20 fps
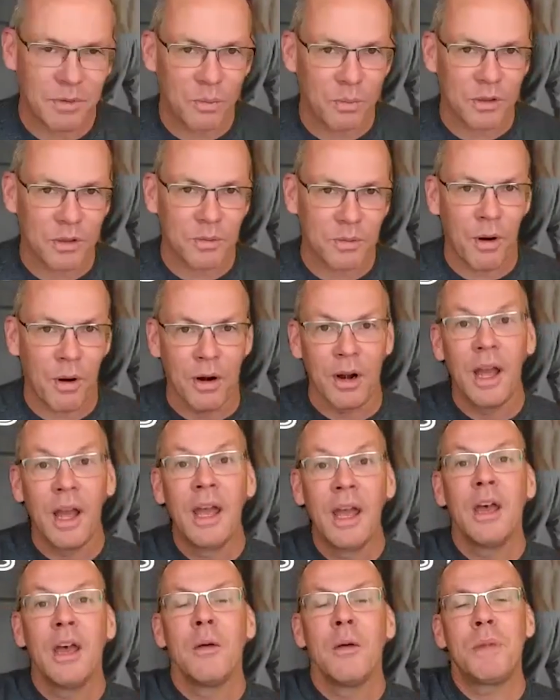I'm super smart.
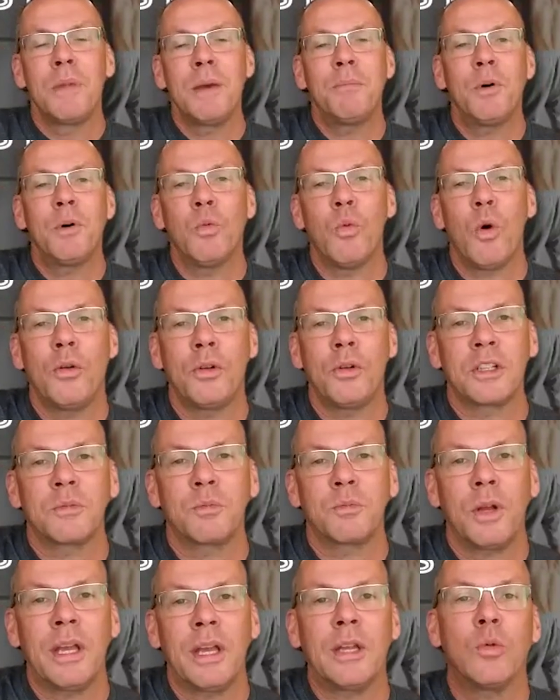People won't
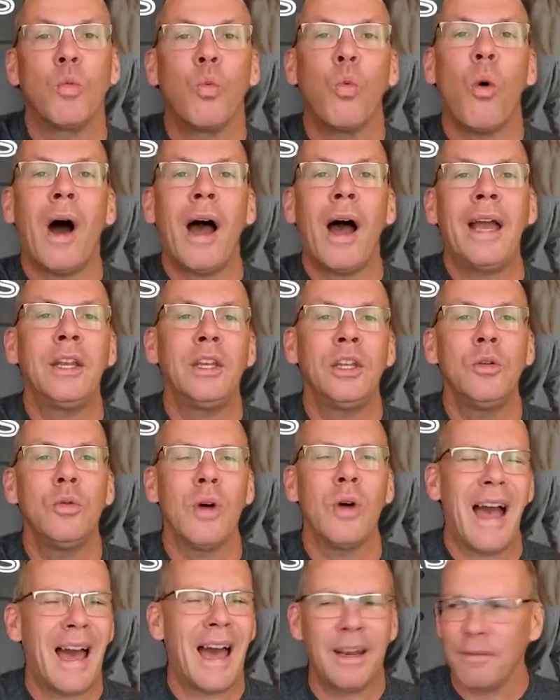explain, why do
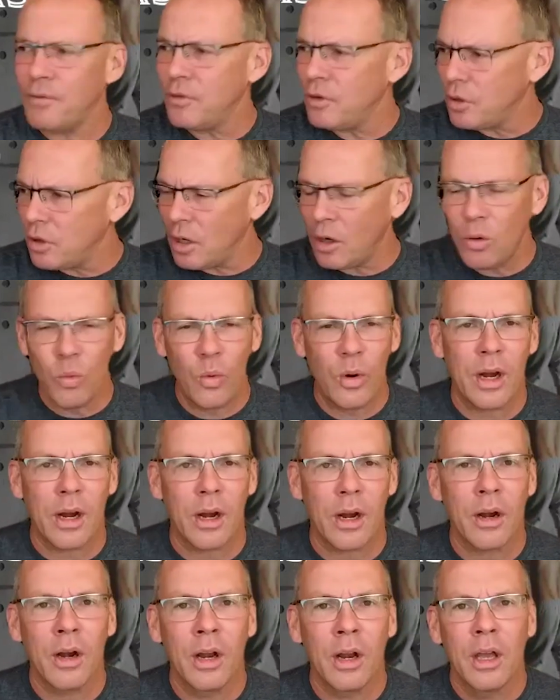you out of
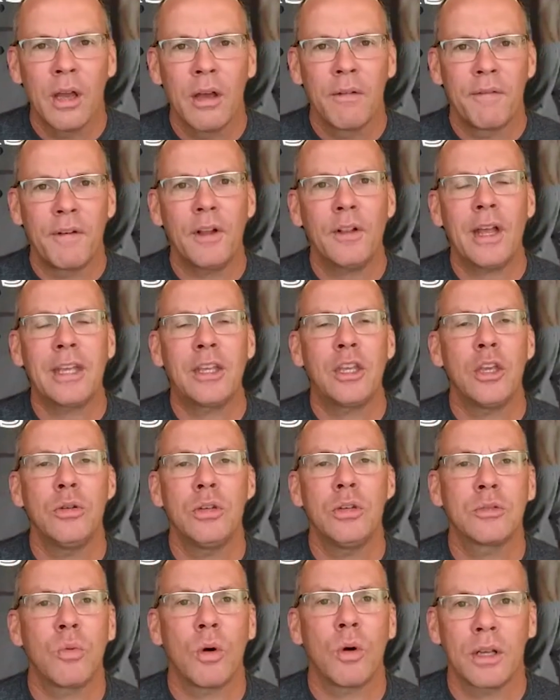nowhere feel like
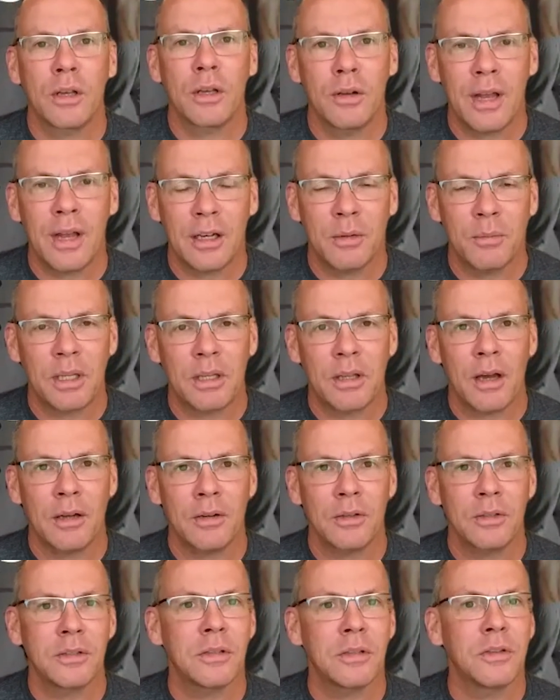you just want to go down to
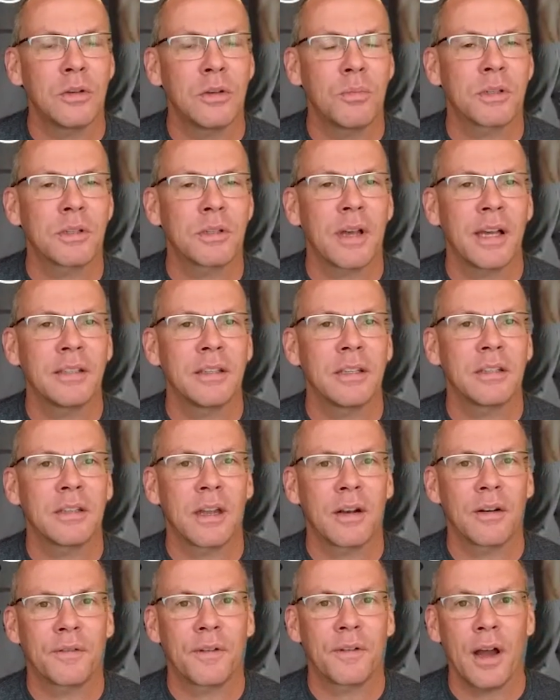McDonald's and supersize a
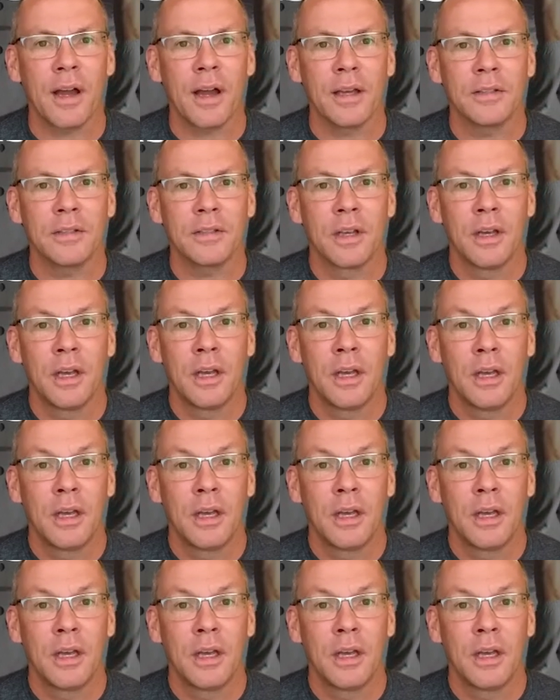set of fries?